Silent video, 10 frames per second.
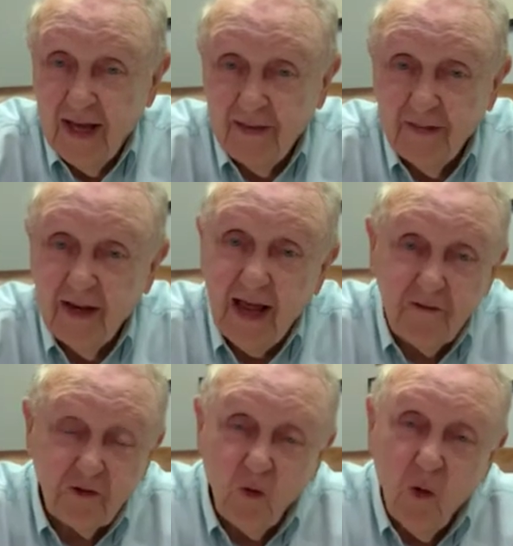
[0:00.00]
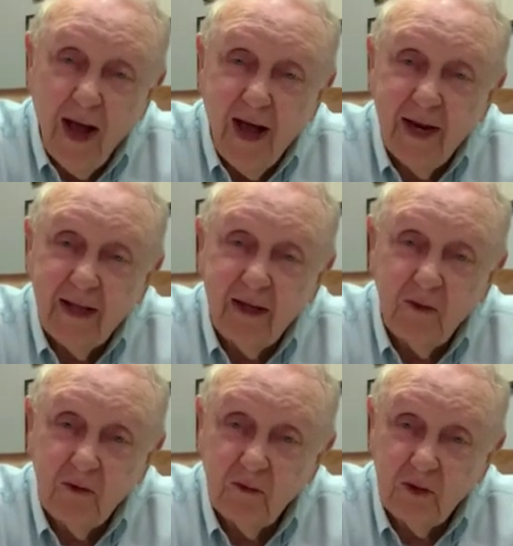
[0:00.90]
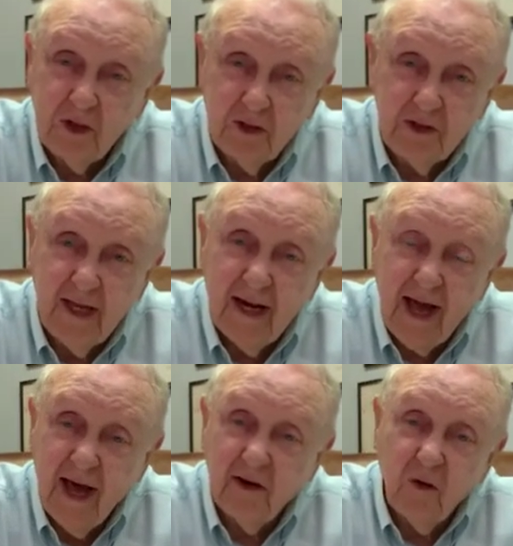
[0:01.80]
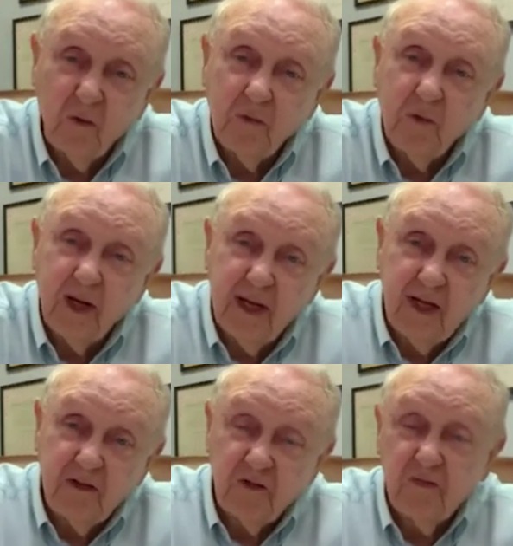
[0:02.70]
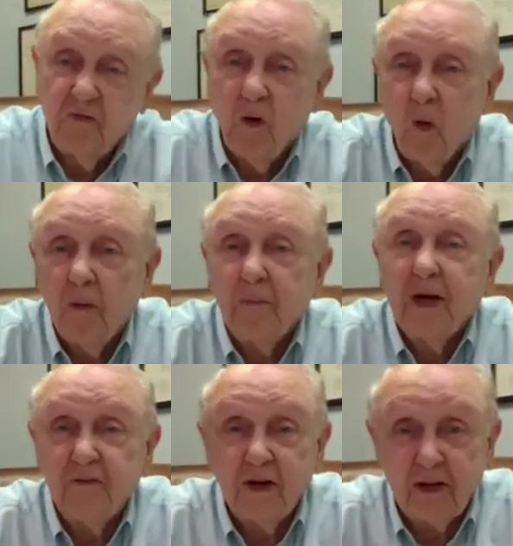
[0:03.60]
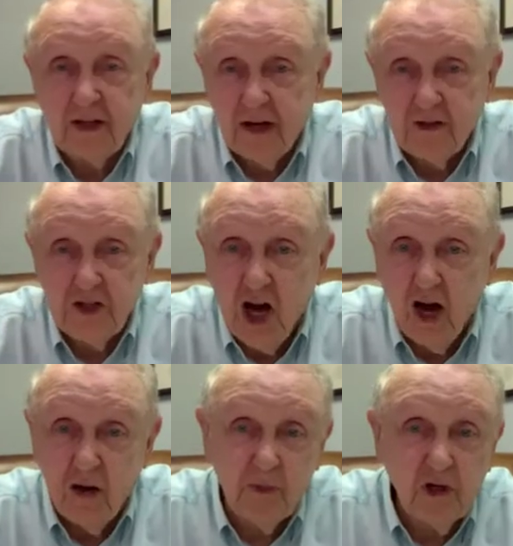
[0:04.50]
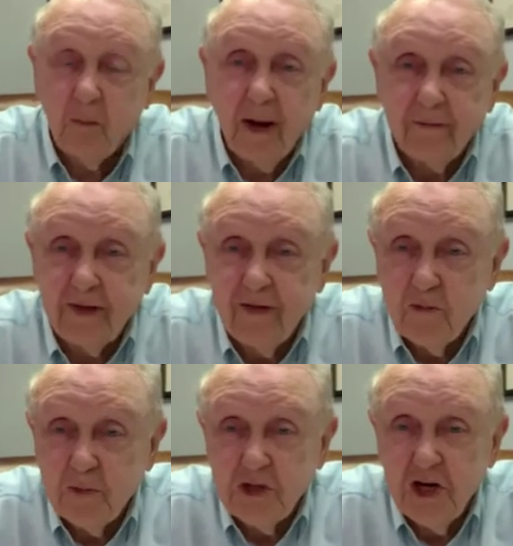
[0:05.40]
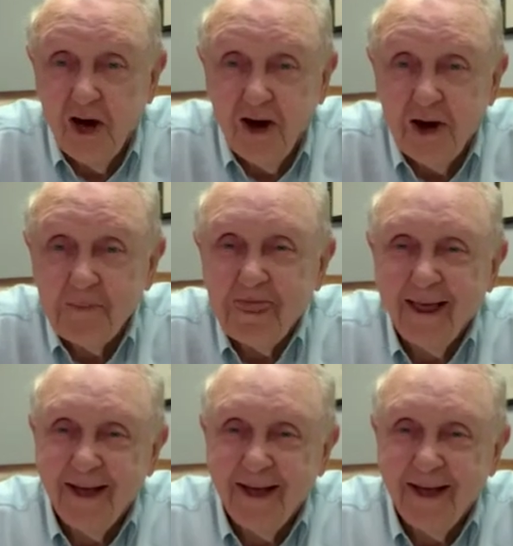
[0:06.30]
And then after a while, he could get out on release form if he could get a job, but nobody would give him a job.